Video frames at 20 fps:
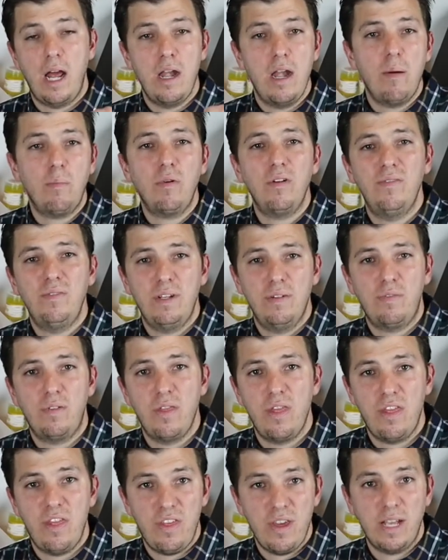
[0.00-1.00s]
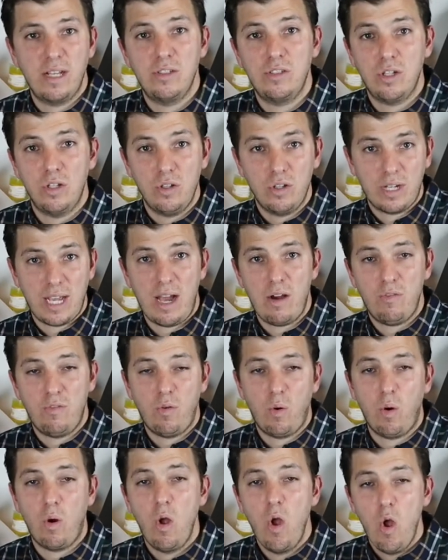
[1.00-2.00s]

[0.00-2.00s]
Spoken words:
a number of different things to look out for